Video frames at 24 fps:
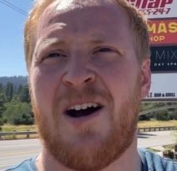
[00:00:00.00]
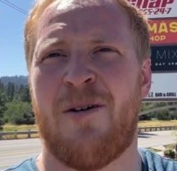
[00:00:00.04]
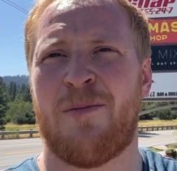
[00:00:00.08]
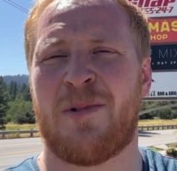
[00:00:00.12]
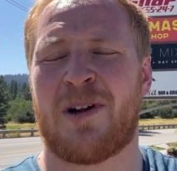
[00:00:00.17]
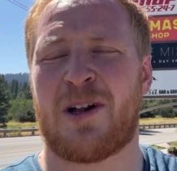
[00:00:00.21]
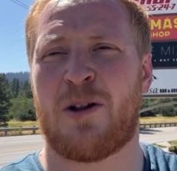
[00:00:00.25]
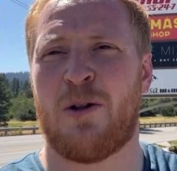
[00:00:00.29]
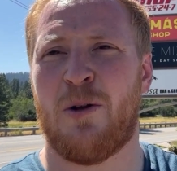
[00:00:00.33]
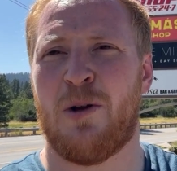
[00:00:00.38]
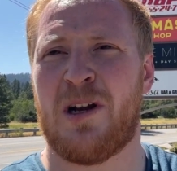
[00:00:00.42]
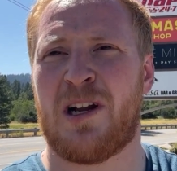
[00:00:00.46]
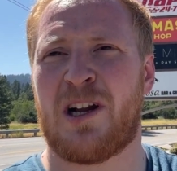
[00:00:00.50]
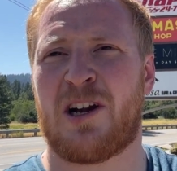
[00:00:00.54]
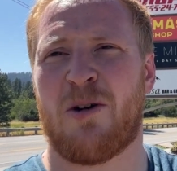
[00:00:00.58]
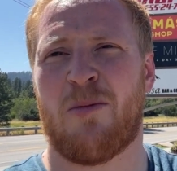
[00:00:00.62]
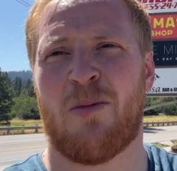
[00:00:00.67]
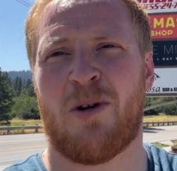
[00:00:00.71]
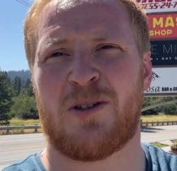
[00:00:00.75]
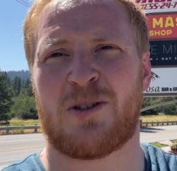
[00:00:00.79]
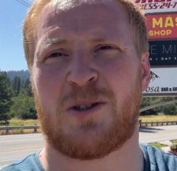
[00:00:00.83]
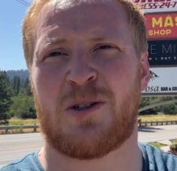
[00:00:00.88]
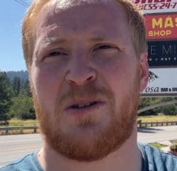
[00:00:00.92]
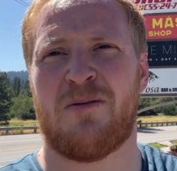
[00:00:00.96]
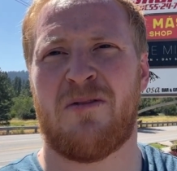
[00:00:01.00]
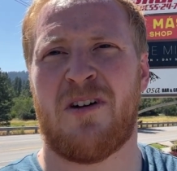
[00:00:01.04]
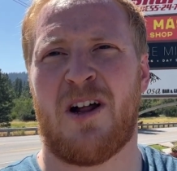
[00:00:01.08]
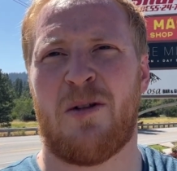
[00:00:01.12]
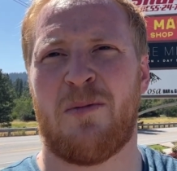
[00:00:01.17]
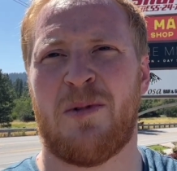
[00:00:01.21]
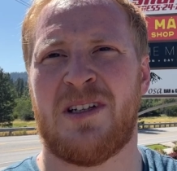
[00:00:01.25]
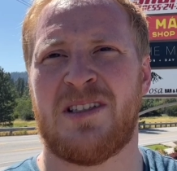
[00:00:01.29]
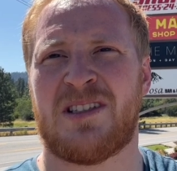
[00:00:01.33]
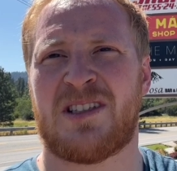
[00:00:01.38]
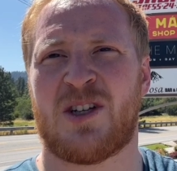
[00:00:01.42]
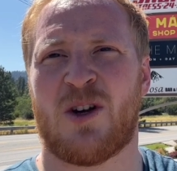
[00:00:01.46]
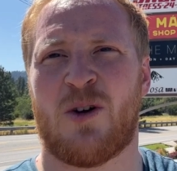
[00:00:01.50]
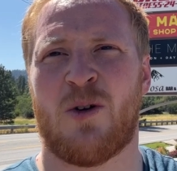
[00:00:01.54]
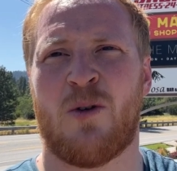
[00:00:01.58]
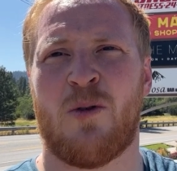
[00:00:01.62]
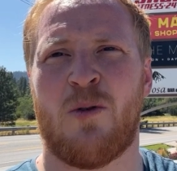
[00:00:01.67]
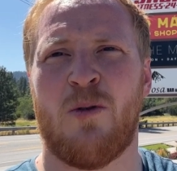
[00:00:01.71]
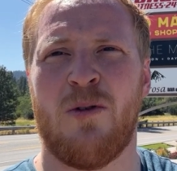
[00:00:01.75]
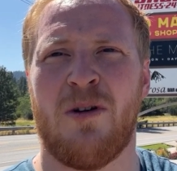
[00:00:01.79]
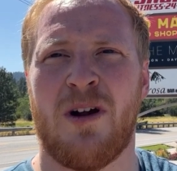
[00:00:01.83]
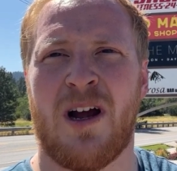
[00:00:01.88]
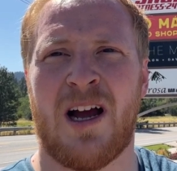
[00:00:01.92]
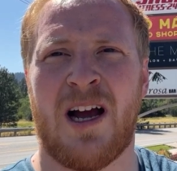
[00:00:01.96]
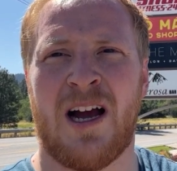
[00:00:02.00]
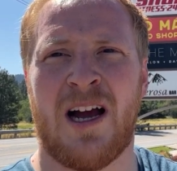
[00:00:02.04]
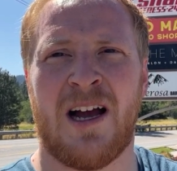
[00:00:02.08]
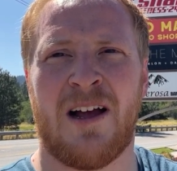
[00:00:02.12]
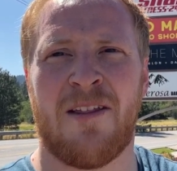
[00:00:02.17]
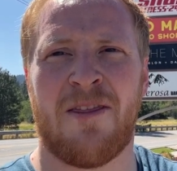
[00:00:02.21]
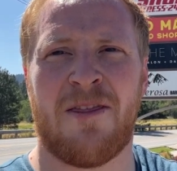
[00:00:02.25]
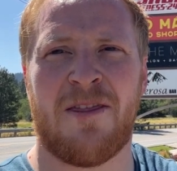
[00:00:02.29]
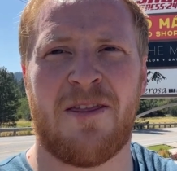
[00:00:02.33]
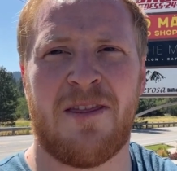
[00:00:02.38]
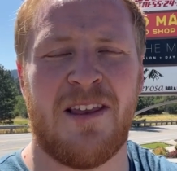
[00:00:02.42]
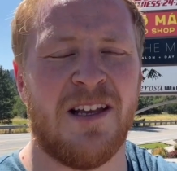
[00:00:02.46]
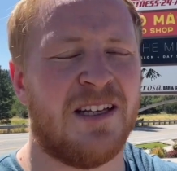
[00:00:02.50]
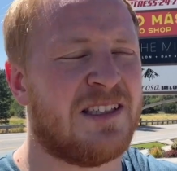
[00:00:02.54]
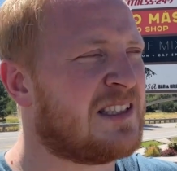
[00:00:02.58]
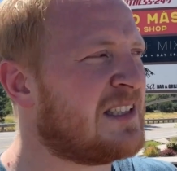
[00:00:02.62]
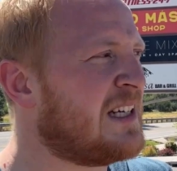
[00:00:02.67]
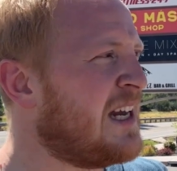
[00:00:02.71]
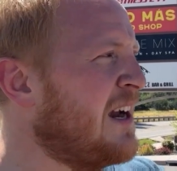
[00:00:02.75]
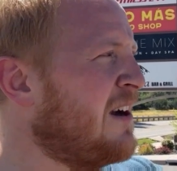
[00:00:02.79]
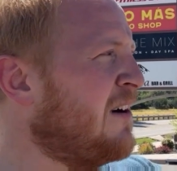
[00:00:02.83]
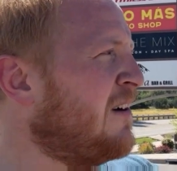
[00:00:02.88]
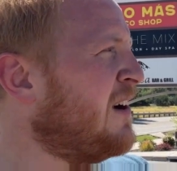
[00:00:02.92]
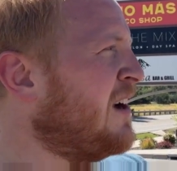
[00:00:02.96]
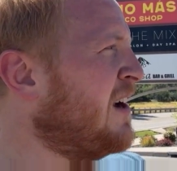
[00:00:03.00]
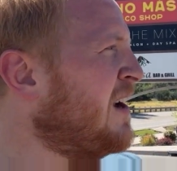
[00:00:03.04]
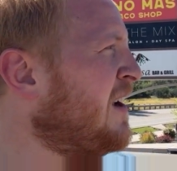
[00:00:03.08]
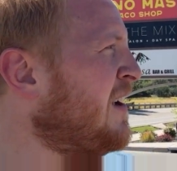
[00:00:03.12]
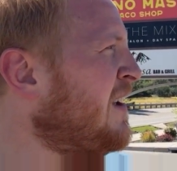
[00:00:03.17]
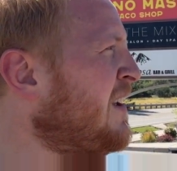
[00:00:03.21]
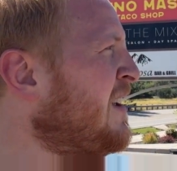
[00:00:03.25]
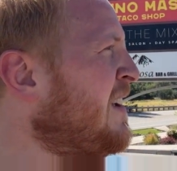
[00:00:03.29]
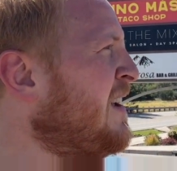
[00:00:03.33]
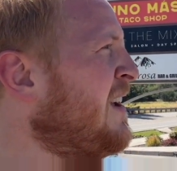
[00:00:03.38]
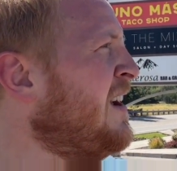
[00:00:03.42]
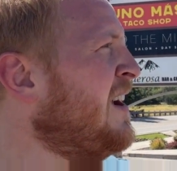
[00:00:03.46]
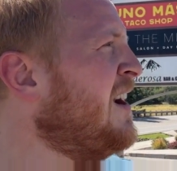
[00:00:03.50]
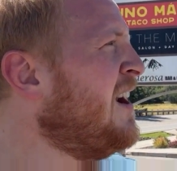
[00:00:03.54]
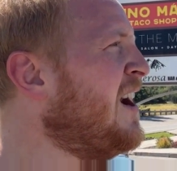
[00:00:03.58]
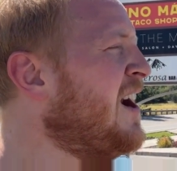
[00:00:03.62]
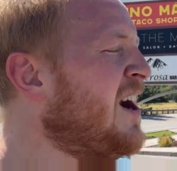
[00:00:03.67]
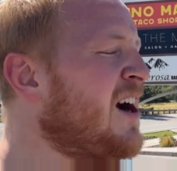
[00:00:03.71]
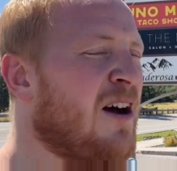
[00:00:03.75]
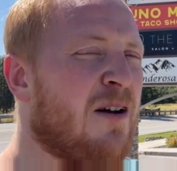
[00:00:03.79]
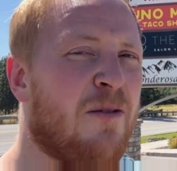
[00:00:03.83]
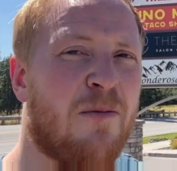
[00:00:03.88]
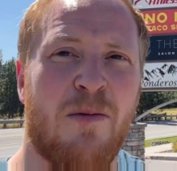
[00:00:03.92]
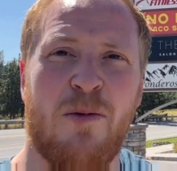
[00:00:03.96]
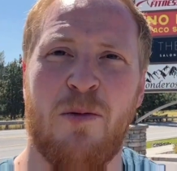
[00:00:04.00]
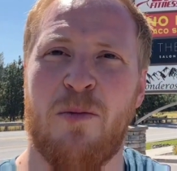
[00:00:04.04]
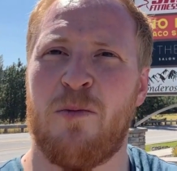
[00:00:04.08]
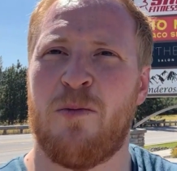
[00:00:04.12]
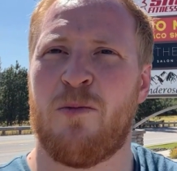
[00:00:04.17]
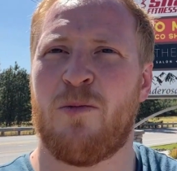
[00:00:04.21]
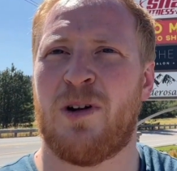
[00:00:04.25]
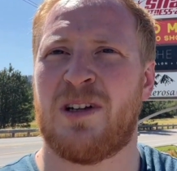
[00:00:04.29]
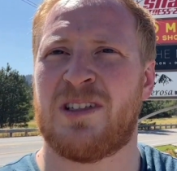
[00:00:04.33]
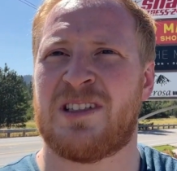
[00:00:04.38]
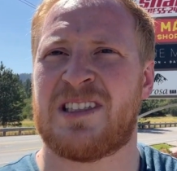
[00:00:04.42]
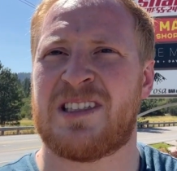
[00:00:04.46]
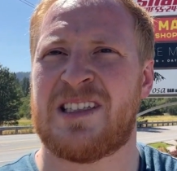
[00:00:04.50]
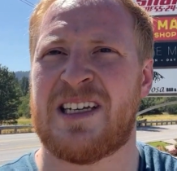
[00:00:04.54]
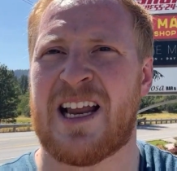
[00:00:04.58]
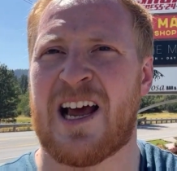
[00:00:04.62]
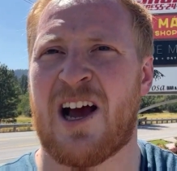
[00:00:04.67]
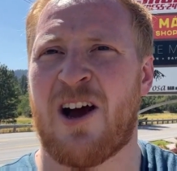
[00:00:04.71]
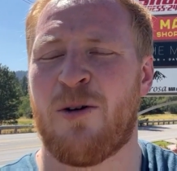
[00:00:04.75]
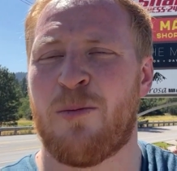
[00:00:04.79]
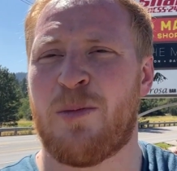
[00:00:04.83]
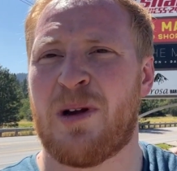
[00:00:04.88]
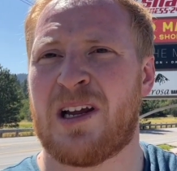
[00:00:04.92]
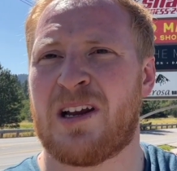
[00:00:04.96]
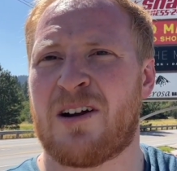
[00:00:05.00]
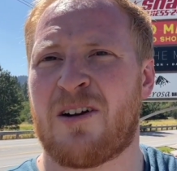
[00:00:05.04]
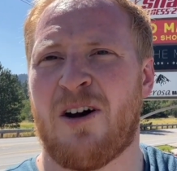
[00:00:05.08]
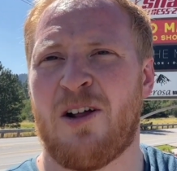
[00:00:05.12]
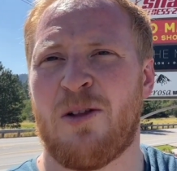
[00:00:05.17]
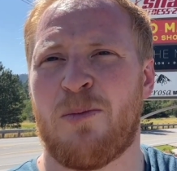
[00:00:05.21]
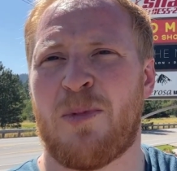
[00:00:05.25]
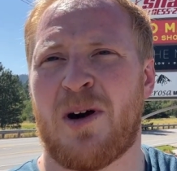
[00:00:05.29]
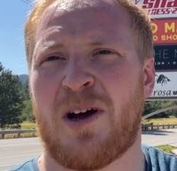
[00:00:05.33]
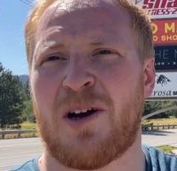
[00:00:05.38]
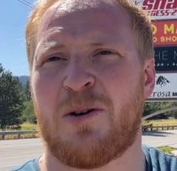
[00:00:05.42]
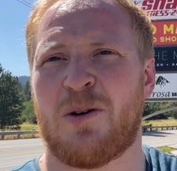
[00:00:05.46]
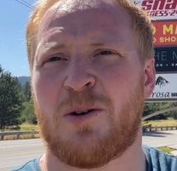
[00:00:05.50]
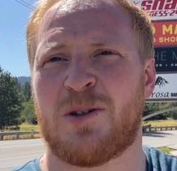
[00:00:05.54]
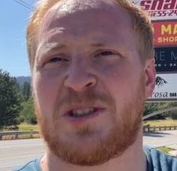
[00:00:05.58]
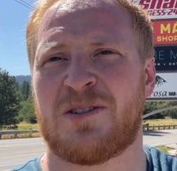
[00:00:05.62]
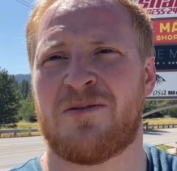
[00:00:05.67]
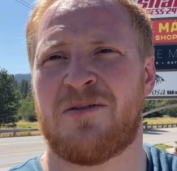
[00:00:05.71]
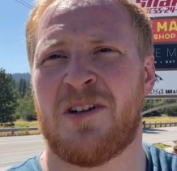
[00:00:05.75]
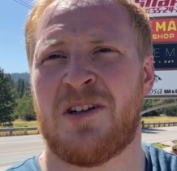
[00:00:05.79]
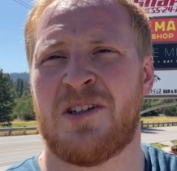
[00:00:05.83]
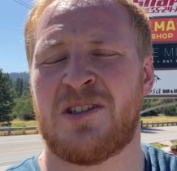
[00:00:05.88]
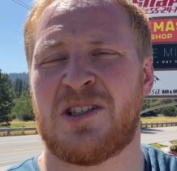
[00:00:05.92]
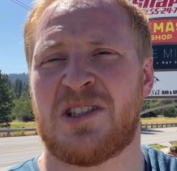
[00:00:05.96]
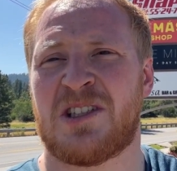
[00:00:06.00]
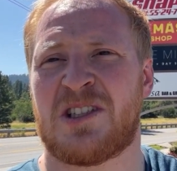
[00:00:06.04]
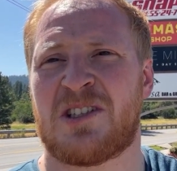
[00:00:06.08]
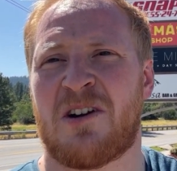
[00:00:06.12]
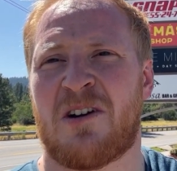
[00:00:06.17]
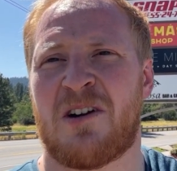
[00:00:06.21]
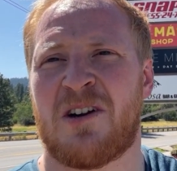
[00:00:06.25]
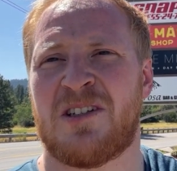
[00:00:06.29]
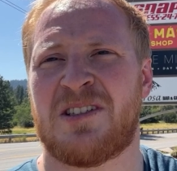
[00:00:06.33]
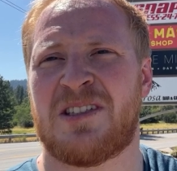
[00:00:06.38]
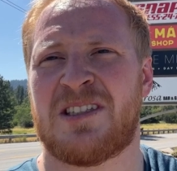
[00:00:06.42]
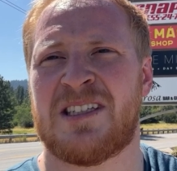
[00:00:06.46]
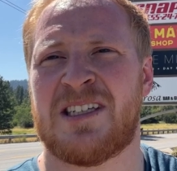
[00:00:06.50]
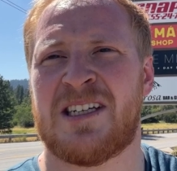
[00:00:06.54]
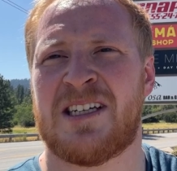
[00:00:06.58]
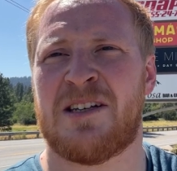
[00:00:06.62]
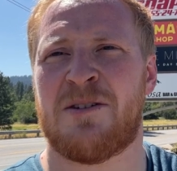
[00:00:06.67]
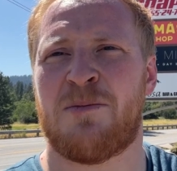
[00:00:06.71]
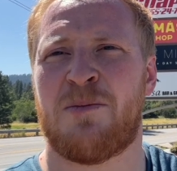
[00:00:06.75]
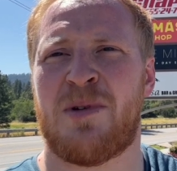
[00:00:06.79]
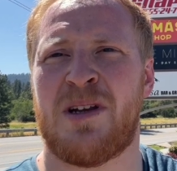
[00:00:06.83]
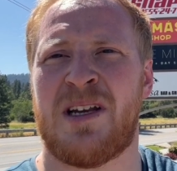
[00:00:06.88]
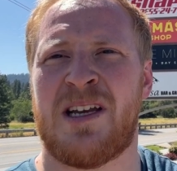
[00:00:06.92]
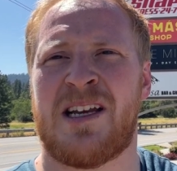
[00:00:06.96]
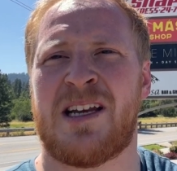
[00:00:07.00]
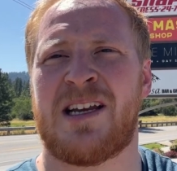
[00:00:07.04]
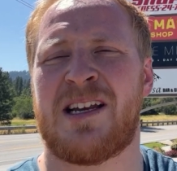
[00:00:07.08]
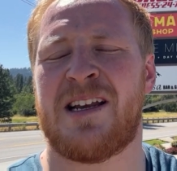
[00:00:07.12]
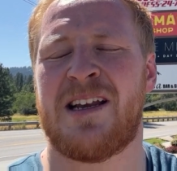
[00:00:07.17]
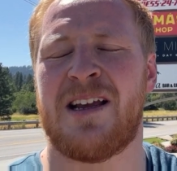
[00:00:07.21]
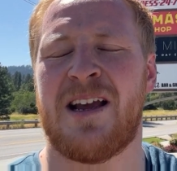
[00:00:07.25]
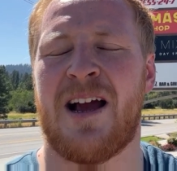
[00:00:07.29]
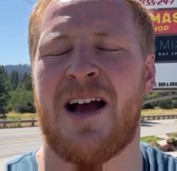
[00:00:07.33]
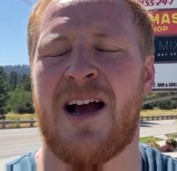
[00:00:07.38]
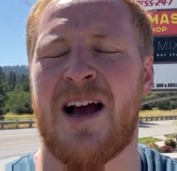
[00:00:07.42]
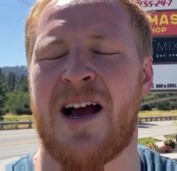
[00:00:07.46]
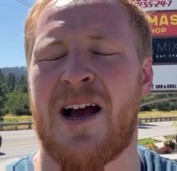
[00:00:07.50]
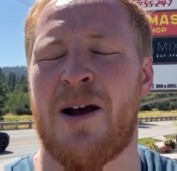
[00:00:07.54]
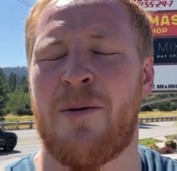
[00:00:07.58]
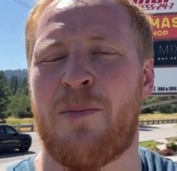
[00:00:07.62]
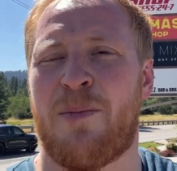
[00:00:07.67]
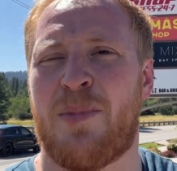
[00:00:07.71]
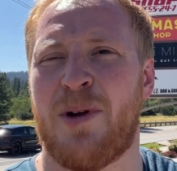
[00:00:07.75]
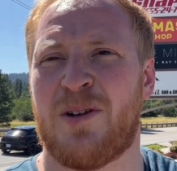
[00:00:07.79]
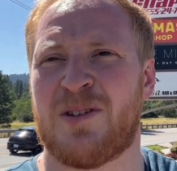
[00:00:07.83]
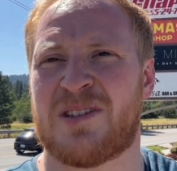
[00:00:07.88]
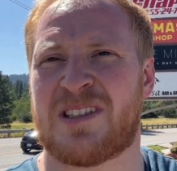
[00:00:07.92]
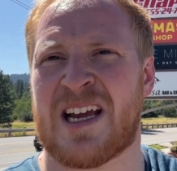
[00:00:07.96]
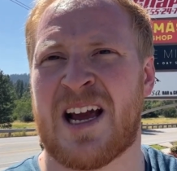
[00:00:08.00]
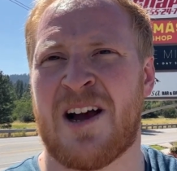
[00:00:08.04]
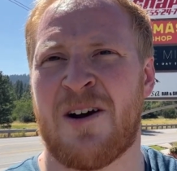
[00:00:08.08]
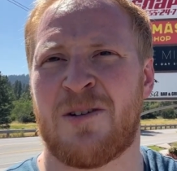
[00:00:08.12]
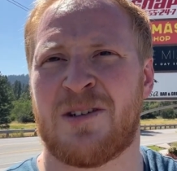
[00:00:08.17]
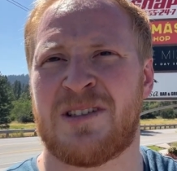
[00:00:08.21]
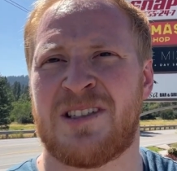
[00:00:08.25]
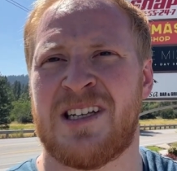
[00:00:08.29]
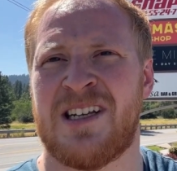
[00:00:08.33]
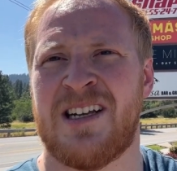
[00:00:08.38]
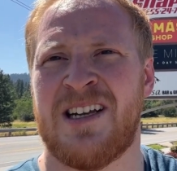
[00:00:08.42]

including commercial development. So this area, what's now being called Ponderosa Village, has started to being built out.